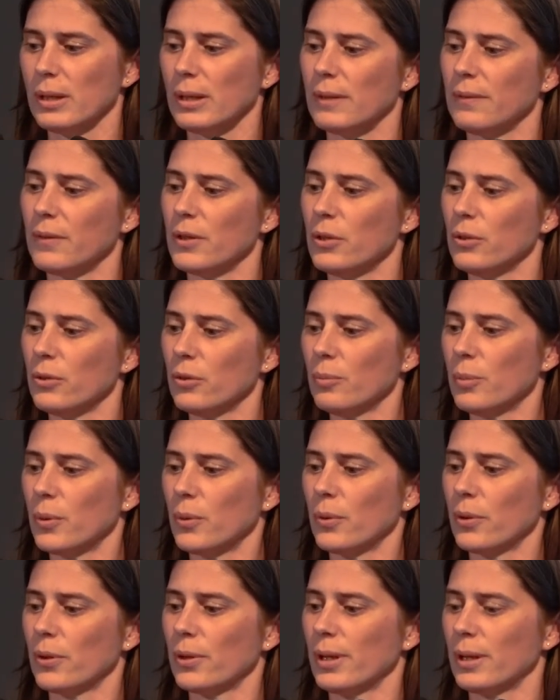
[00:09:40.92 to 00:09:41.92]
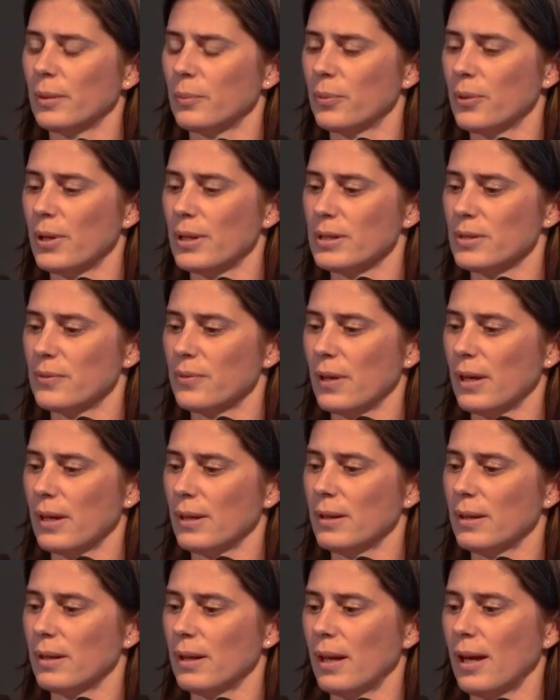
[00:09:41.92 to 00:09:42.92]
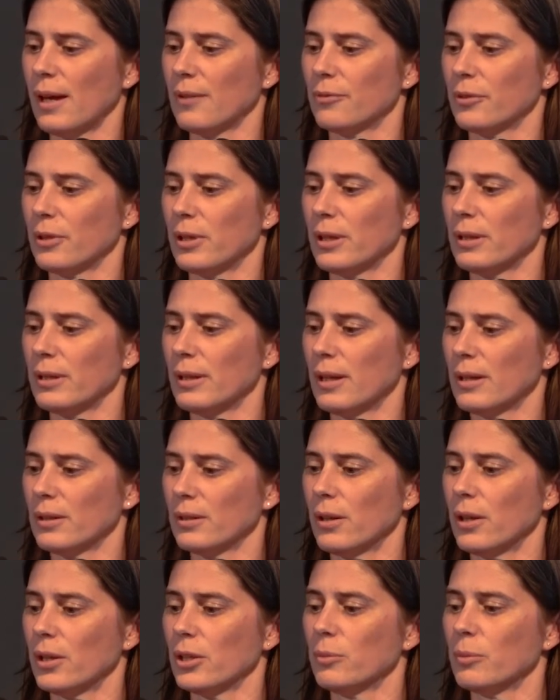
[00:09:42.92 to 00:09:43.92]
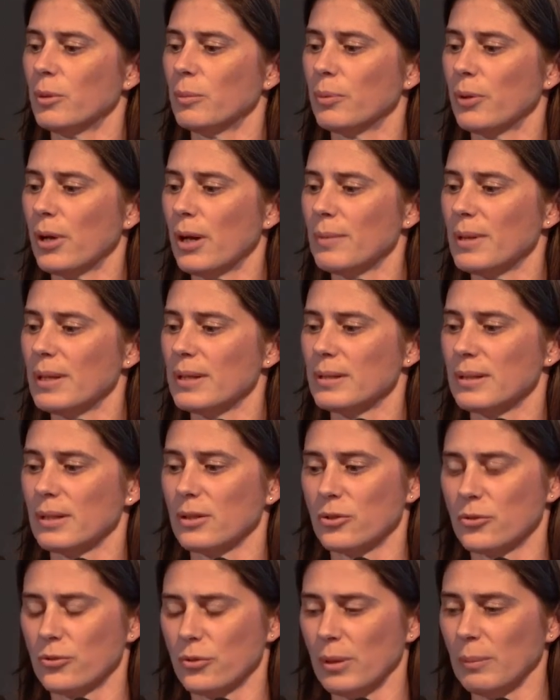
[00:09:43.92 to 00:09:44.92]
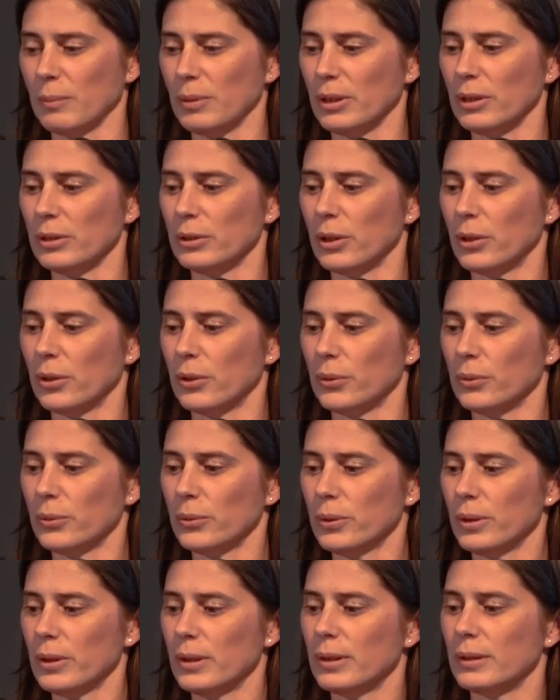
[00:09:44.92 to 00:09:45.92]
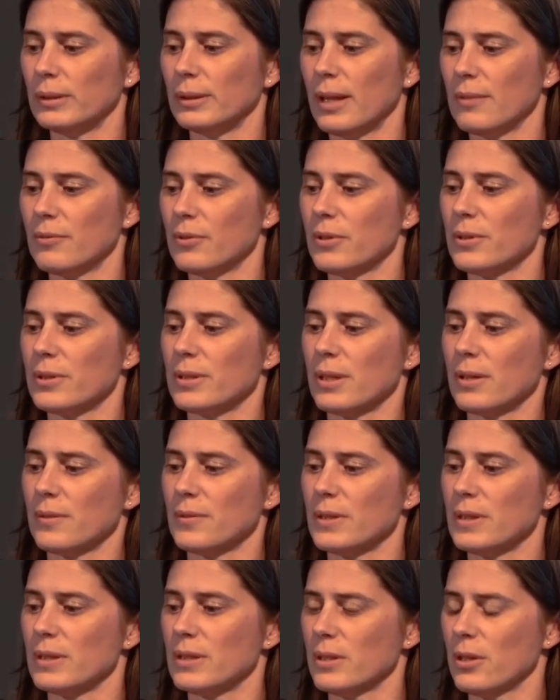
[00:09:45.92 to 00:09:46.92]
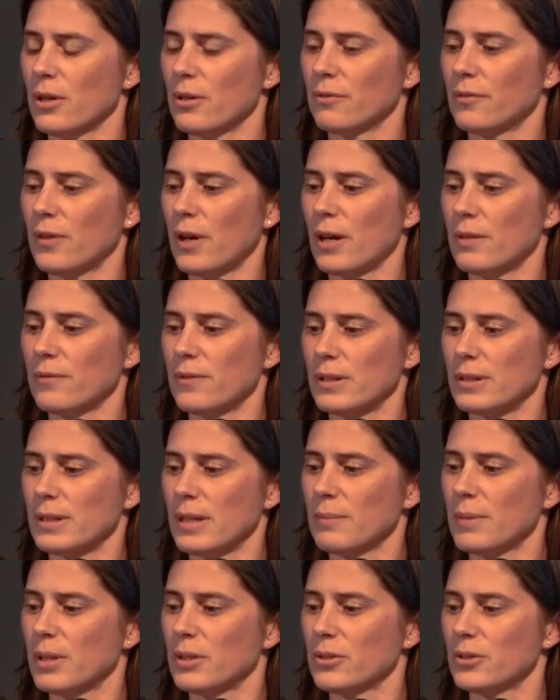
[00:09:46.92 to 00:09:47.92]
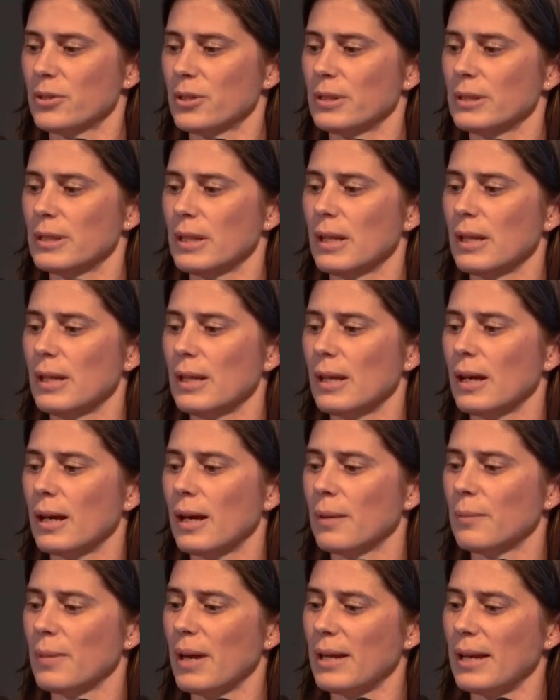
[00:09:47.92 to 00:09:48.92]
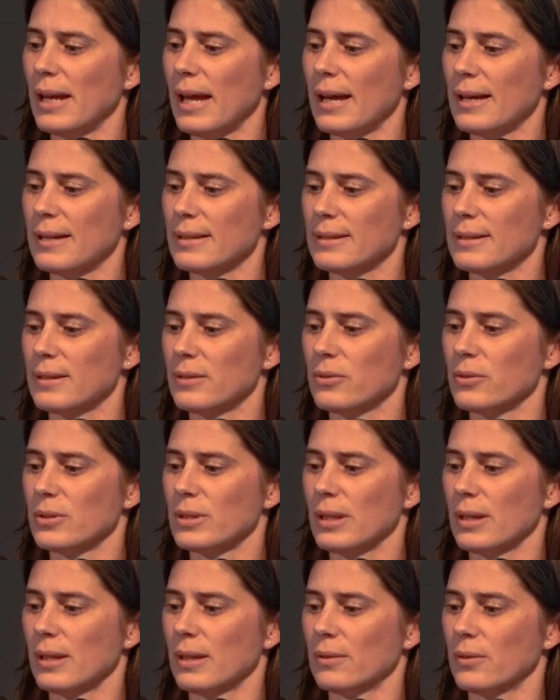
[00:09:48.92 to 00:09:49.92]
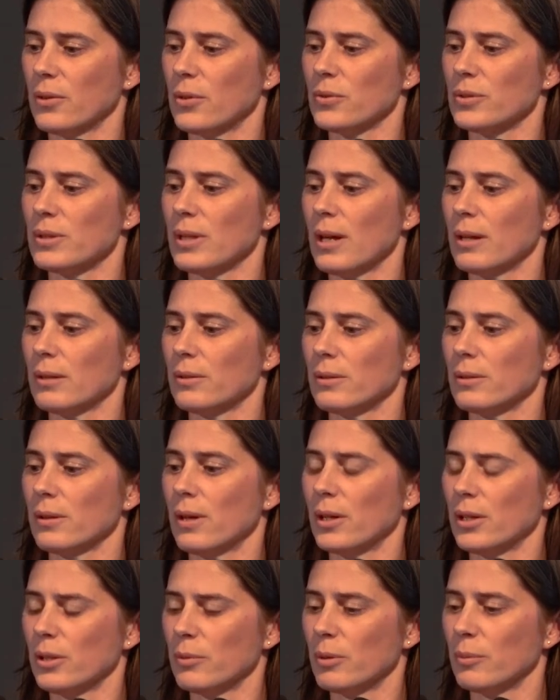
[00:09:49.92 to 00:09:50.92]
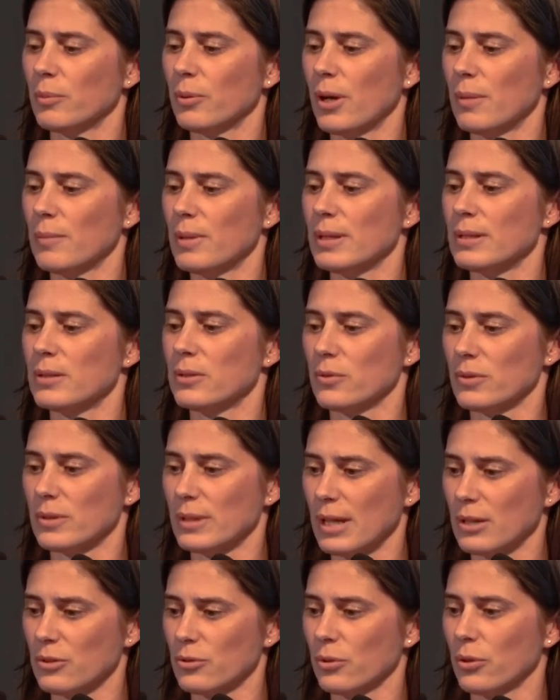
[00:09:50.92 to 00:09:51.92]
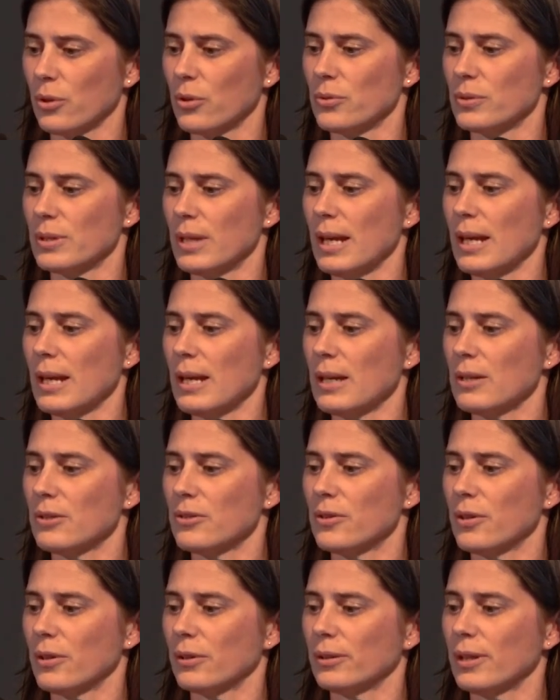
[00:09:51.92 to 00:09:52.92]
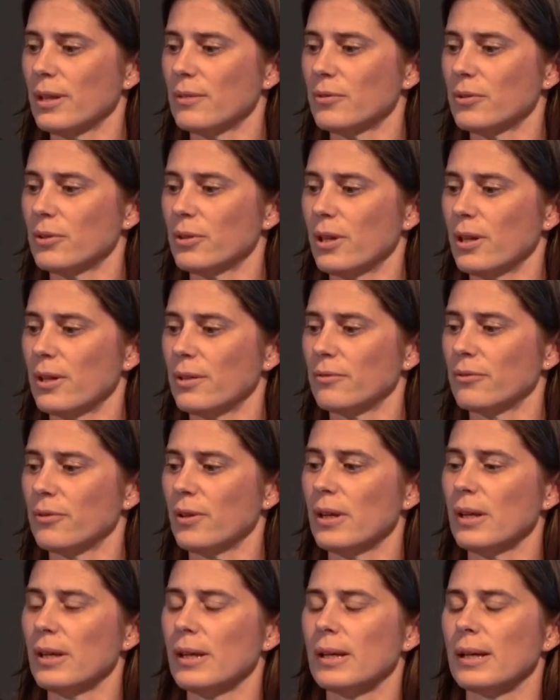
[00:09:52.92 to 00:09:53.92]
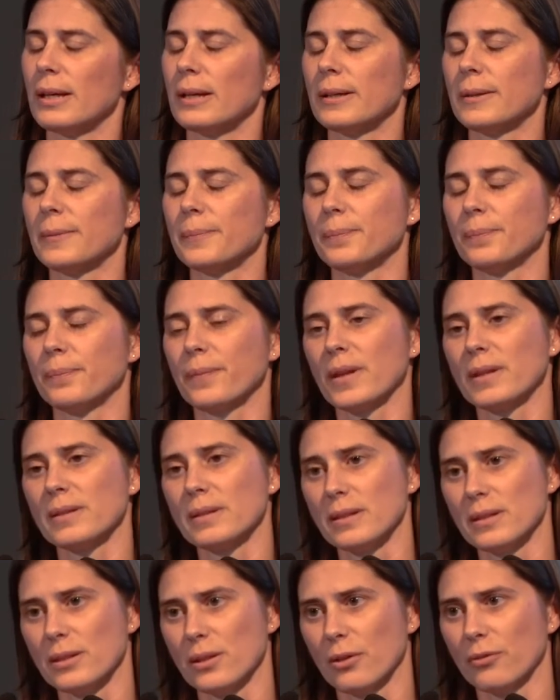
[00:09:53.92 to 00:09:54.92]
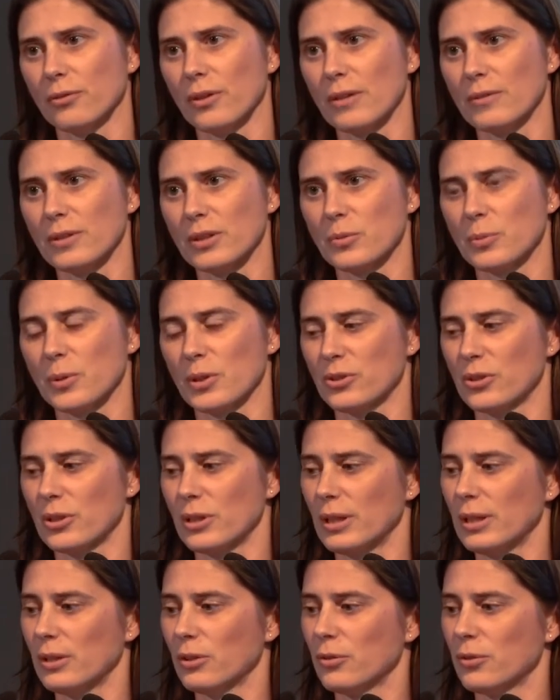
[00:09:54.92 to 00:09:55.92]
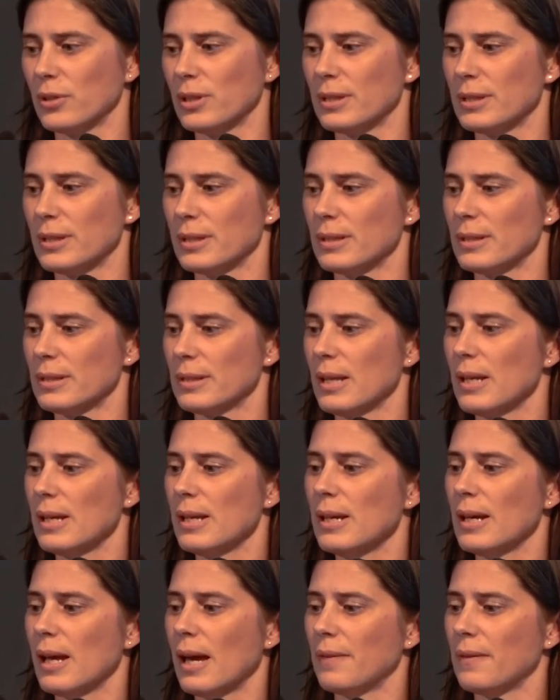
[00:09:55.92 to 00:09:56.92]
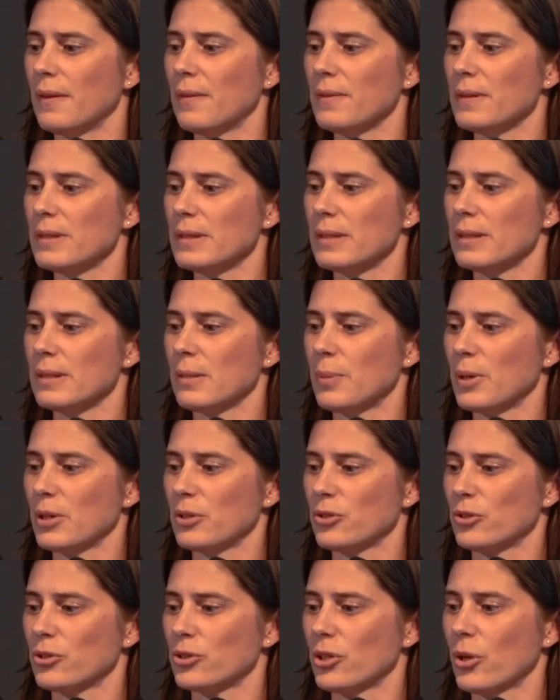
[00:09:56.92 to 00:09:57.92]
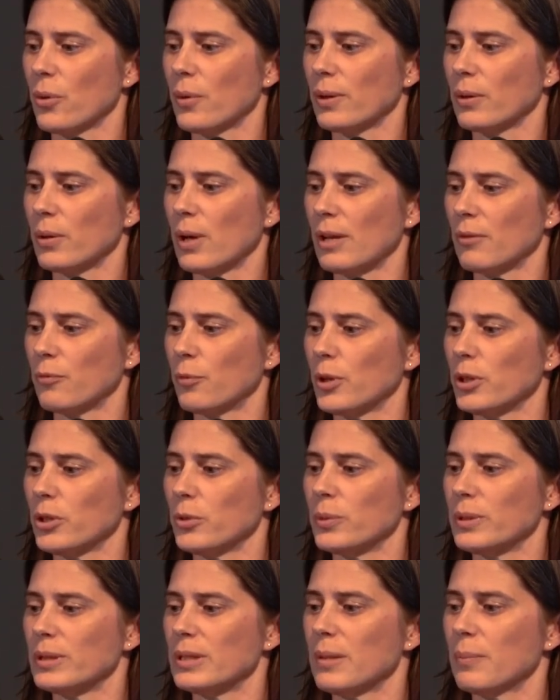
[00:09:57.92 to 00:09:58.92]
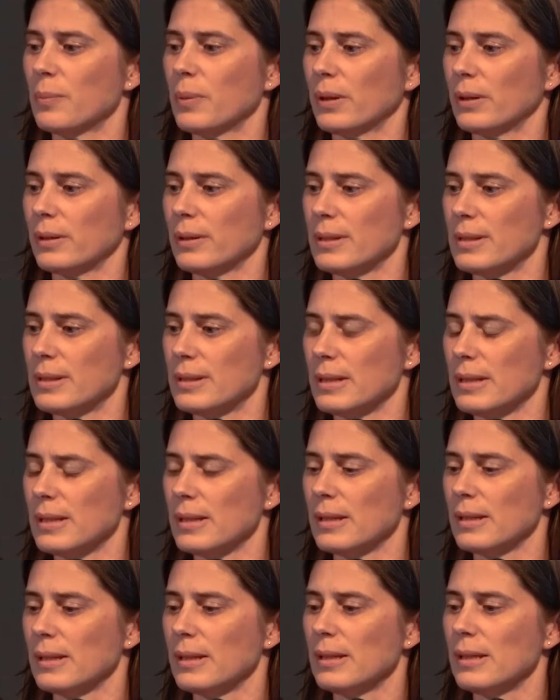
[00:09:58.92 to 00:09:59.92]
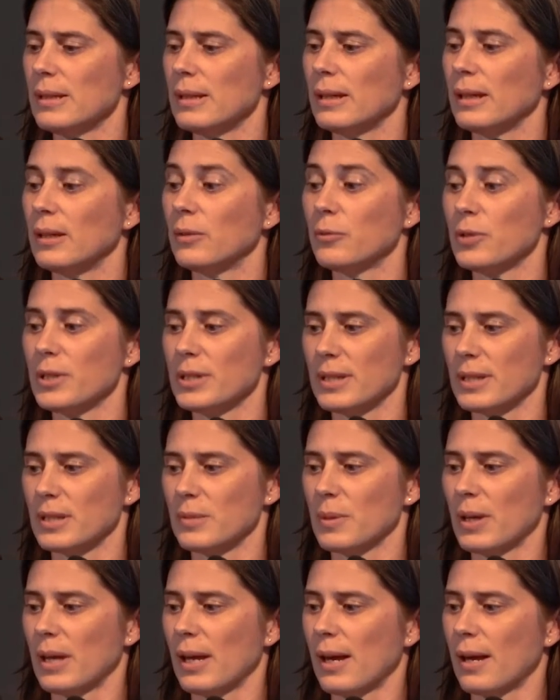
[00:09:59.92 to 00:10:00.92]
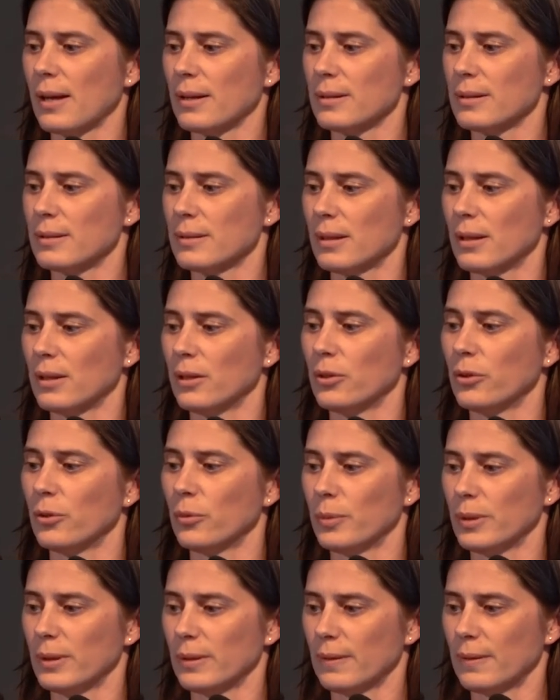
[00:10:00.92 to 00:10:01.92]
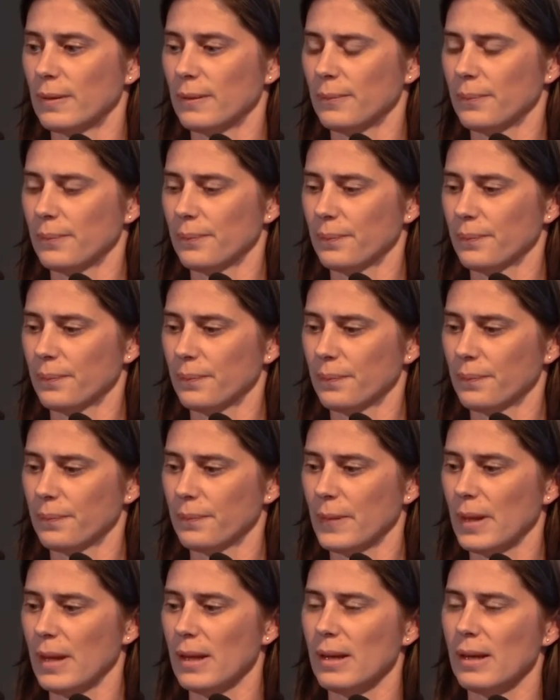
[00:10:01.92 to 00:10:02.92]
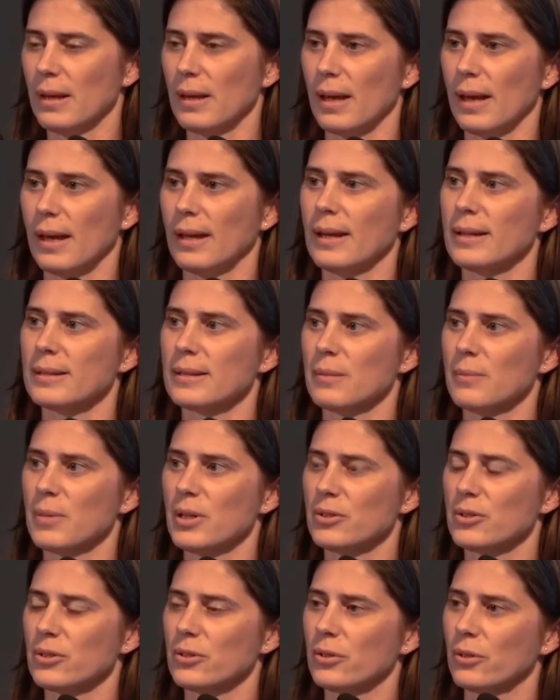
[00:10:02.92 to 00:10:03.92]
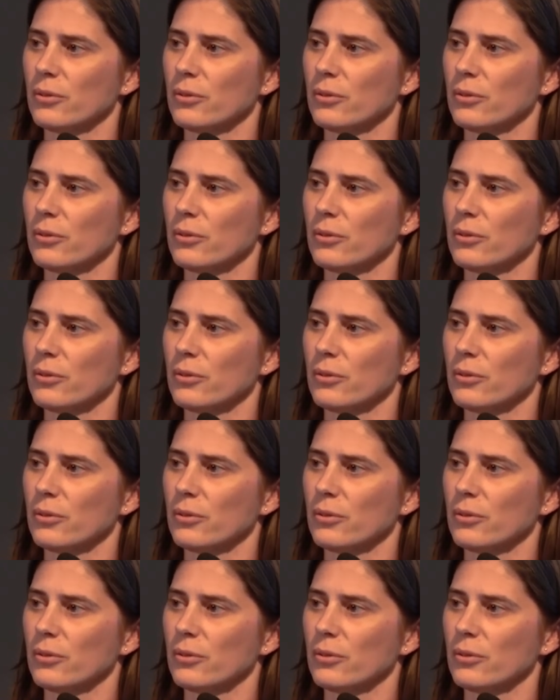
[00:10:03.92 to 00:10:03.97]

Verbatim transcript: in the newborn and breastfed African non-human primates, extremely low levels of C C R five, as I mentioned. Um, and as those, those non, non-human primates, those natural hosts age, their level of um, C C R five expression increases. And then this is a picture showing kind of what you would typically see in rhesus macaques and humans. And as I mentioned